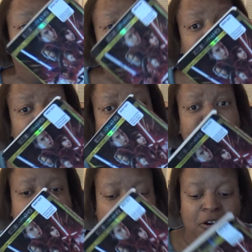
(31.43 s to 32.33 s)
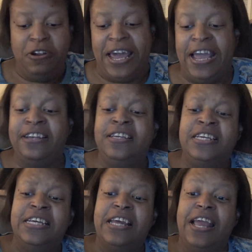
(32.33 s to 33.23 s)
this when I bought the Oled,
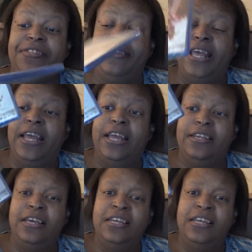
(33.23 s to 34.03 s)
and then